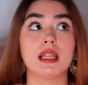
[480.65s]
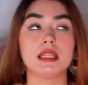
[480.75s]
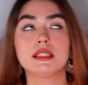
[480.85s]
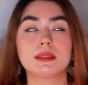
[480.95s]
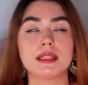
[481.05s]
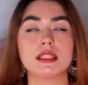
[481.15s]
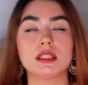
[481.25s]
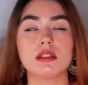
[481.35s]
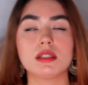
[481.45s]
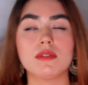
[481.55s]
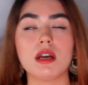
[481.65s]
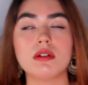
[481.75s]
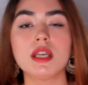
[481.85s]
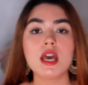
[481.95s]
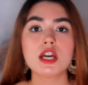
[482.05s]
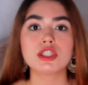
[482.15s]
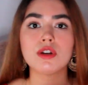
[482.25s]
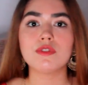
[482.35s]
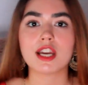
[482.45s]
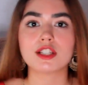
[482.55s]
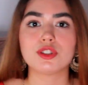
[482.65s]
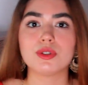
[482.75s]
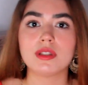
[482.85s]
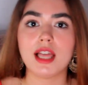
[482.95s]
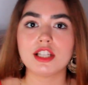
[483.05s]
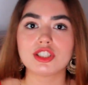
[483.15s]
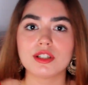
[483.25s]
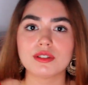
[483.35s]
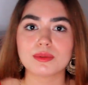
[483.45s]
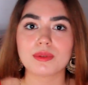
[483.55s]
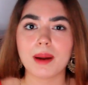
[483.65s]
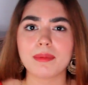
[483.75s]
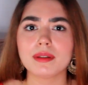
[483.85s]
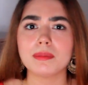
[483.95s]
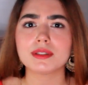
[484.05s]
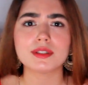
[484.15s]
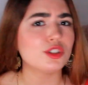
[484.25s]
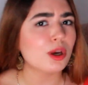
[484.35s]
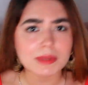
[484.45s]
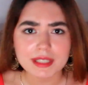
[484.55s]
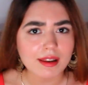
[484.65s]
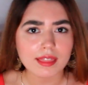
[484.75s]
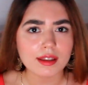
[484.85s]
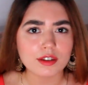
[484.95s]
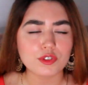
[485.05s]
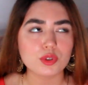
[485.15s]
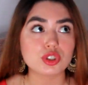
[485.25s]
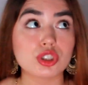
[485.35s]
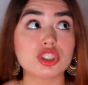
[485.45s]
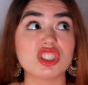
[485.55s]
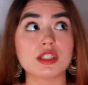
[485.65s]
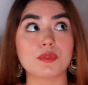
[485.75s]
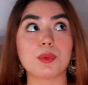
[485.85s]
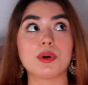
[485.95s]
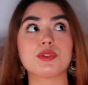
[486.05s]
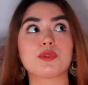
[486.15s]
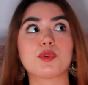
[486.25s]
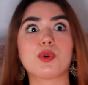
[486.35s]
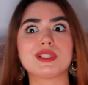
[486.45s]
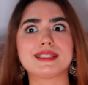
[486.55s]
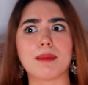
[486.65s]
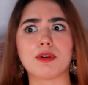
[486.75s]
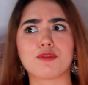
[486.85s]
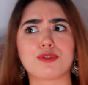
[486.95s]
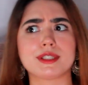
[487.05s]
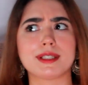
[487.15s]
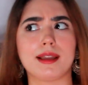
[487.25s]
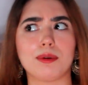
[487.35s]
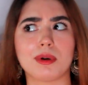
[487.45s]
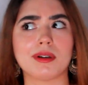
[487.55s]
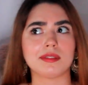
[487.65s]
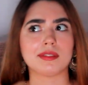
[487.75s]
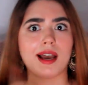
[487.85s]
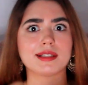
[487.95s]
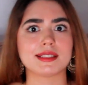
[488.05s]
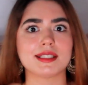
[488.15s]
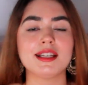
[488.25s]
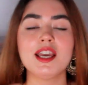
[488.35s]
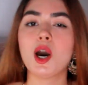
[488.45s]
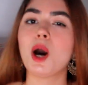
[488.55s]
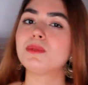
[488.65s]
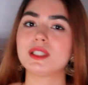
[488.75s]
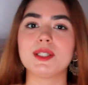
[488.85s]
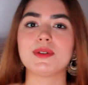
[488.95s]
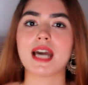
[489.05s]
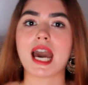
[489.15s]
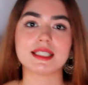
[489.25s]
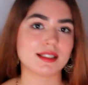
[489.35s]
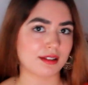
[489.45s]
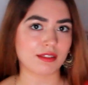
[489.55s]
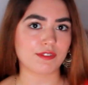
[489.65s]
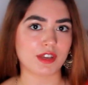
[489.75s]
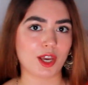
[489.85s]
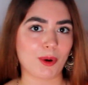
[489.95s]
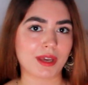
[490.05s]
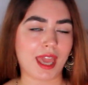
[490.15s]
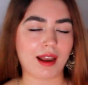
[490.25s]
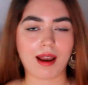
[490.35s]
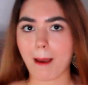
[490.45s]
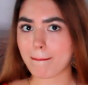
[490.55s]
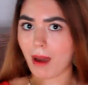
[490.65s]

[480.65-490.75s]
blood and sweat into these videos. Don't forget to like, share, subscribe, and mostly don't miss anything in the future. Just if you want to, of course. I'm not forcing anyone, and that's it. Hope to see you guys in another video again.